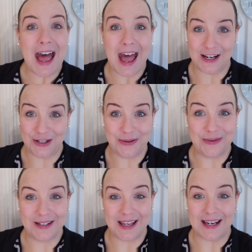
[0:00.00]
and you
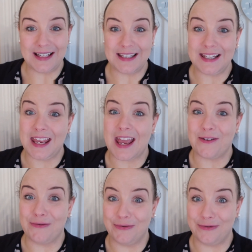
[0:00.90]
will get to see
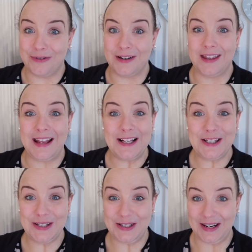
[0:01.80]
a really
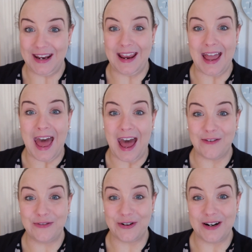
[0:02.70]
stunning
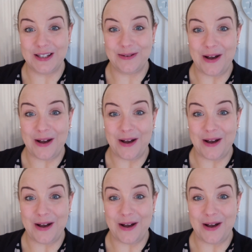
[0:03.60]
after as